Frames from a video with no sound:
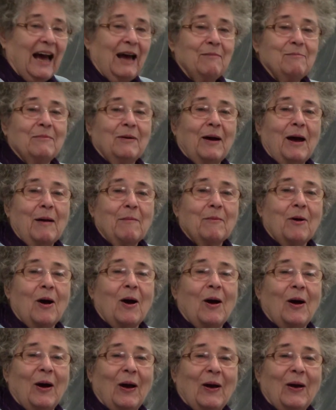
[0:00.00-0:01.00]

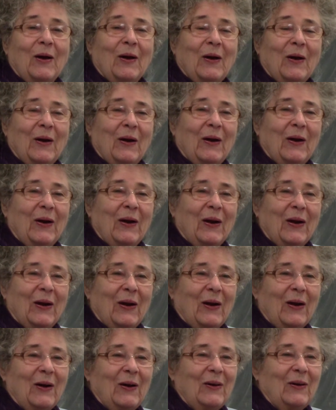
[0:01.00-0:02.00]
lost in University
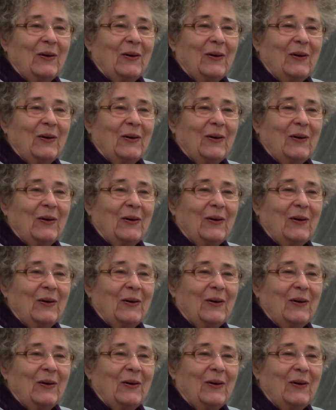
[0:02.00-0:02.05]
College.